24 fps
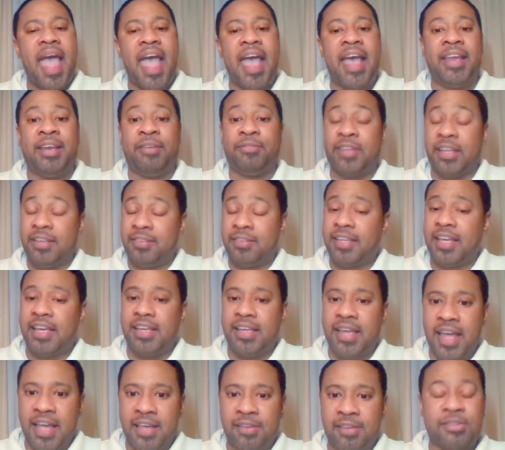And if they say
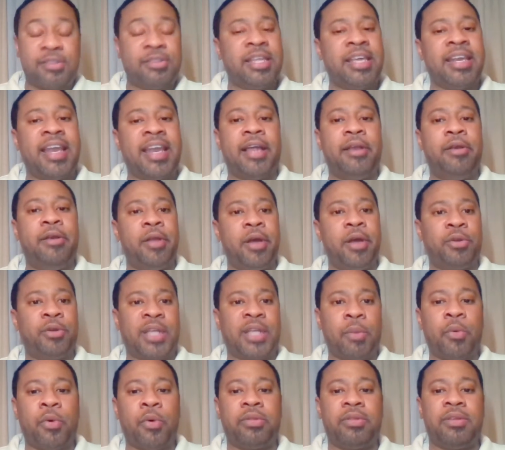yes, then I know
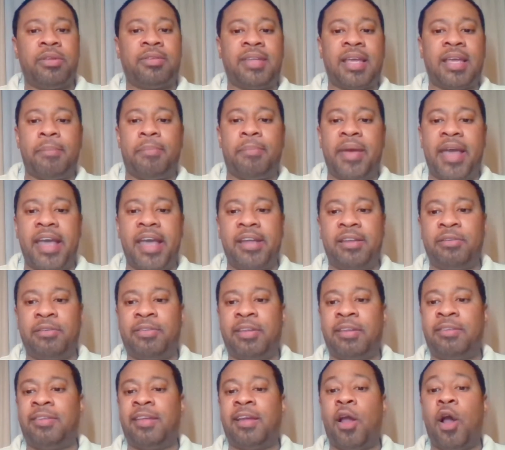that we're on the same page.
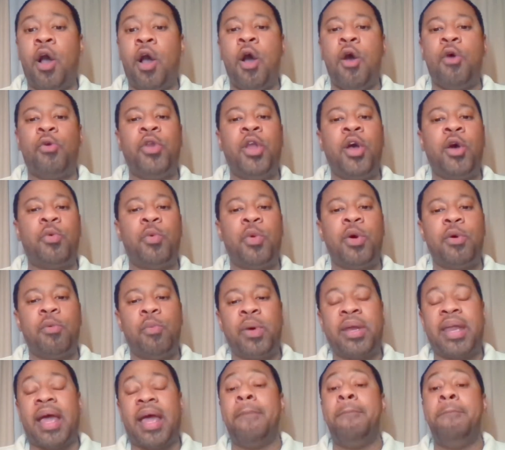If they say, oh, no, well,
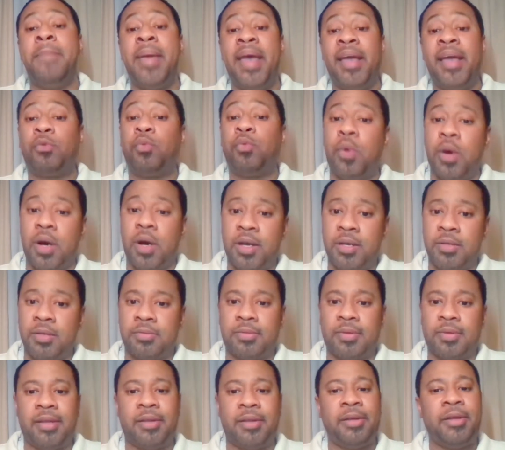what I meant
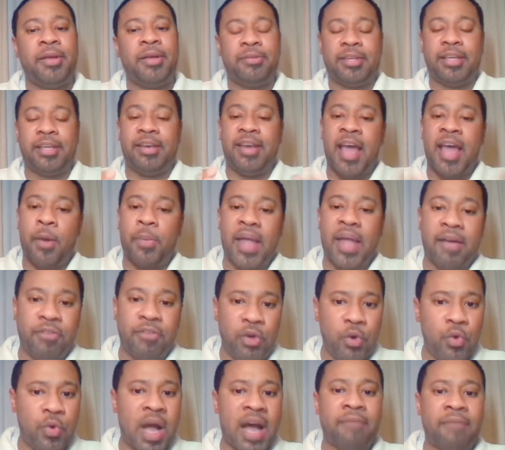was, see, now we
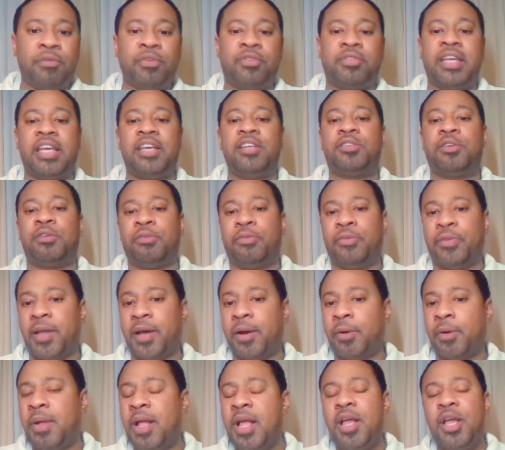have a new conversation
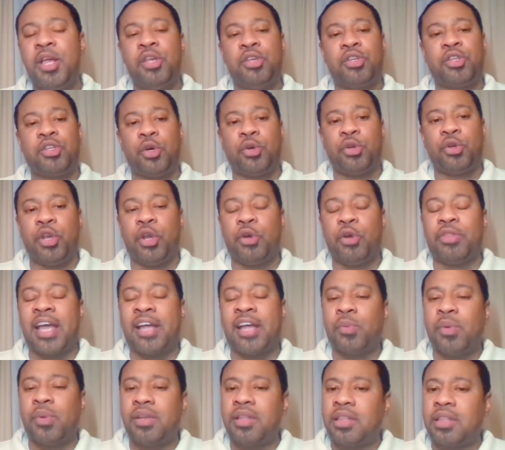flow. So,
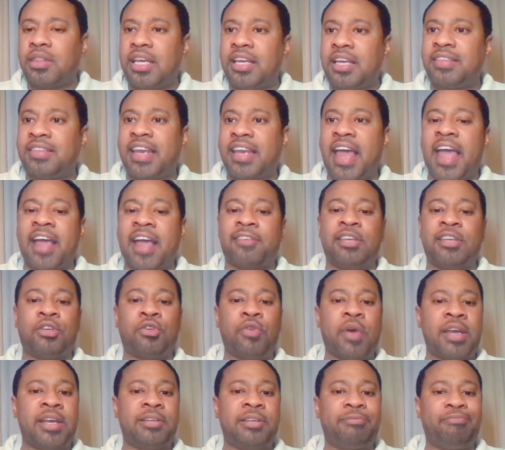that's one of the things that I actually
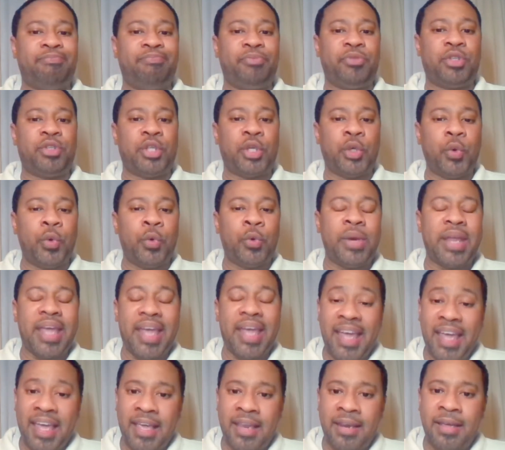try to tune
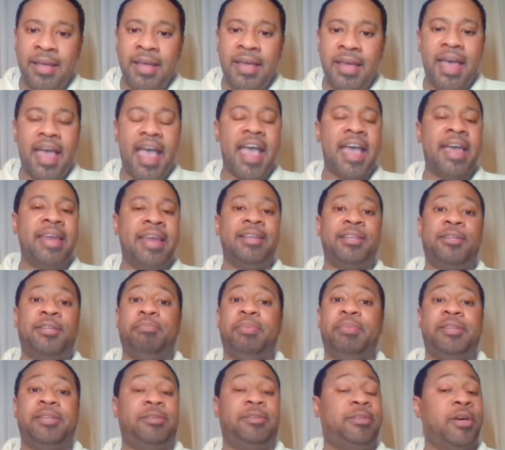in and
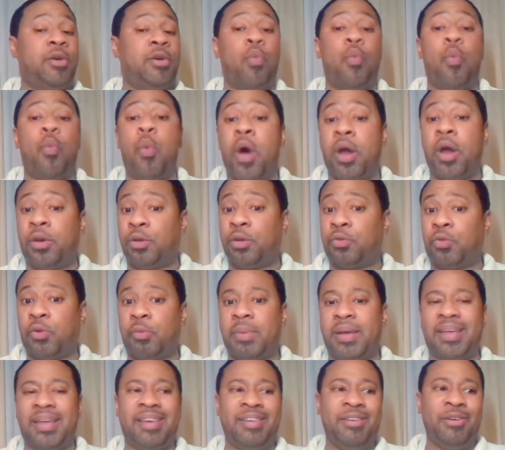it's done wonders
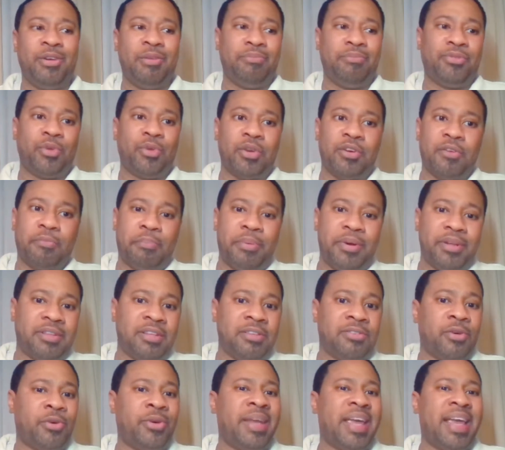for me. And you can sort of
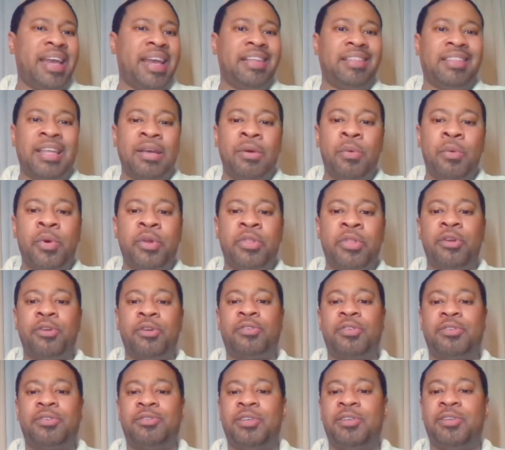put this on anything where
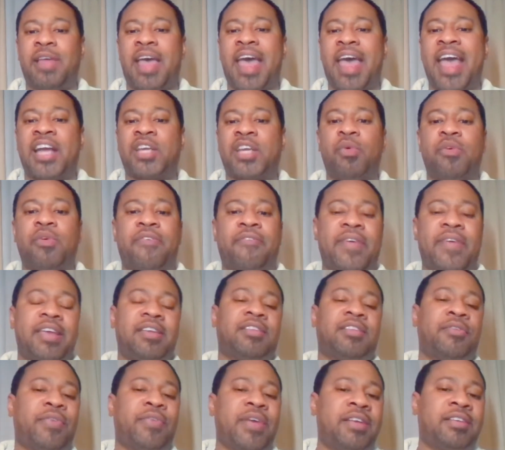there's just actual
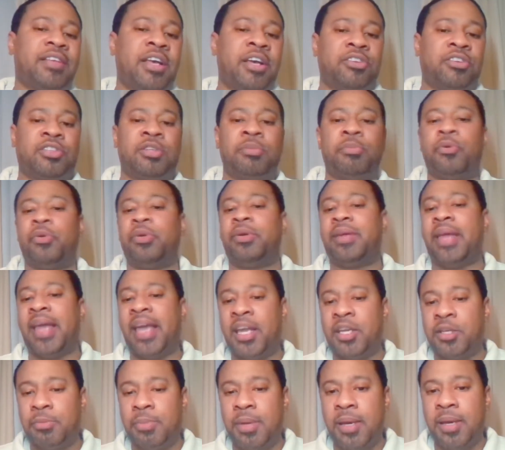face-to-face customer
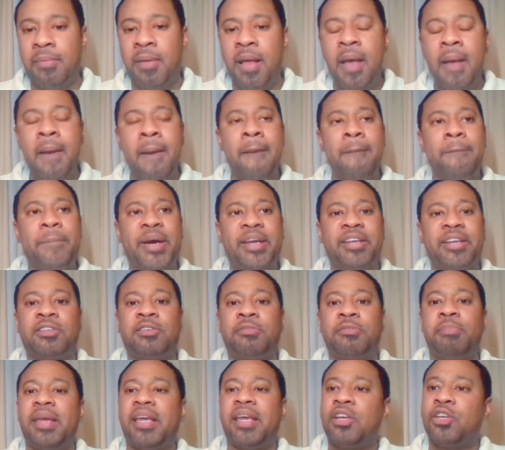engagement, but
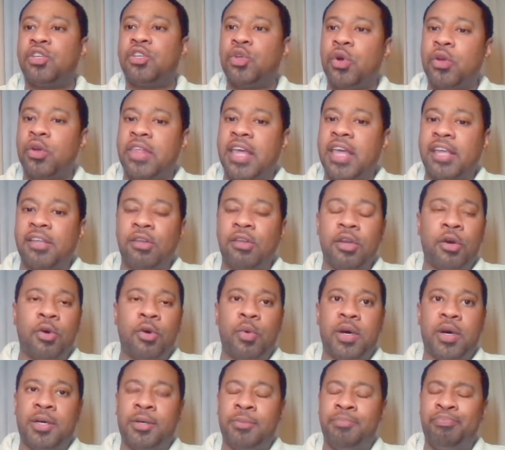it's just making sure that
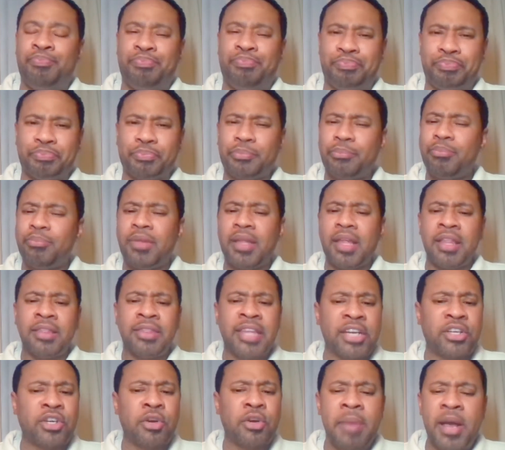
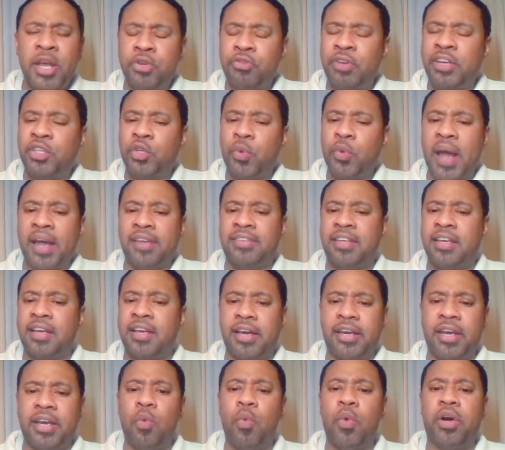that you're measuring twice and
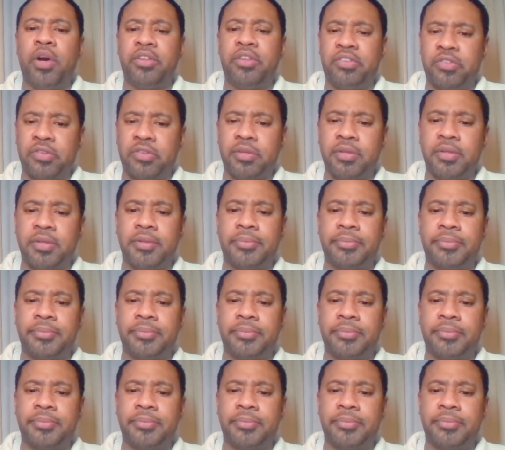cutting once.